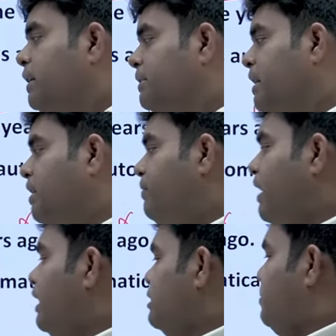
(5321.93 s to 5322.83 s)

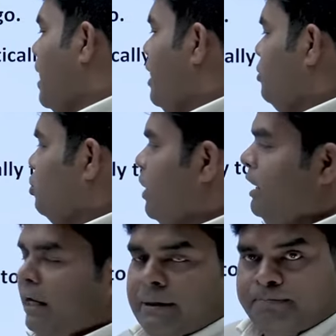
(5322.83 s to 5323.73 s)
certificate is prior to
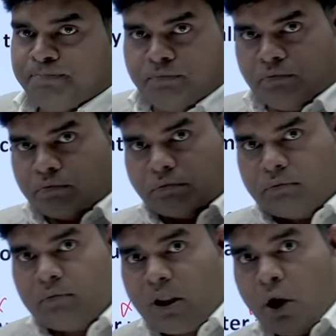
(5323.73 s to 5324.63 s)
20.
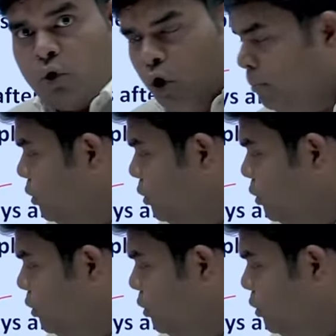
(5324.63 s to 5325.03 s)
No